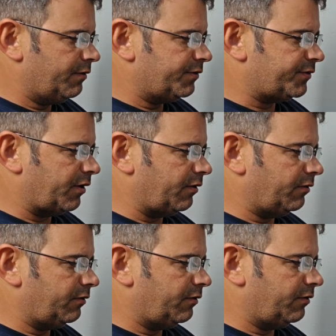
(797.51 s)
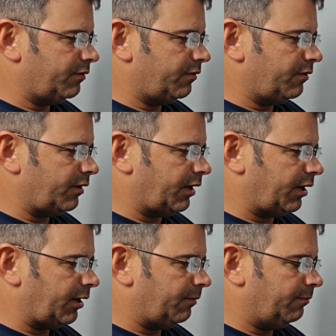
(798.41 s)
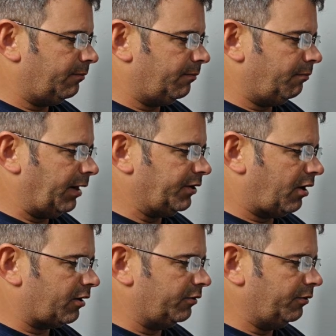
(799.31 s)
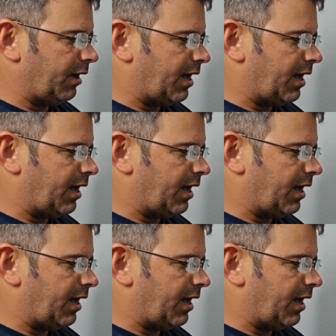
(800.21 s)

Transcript: So my daughter,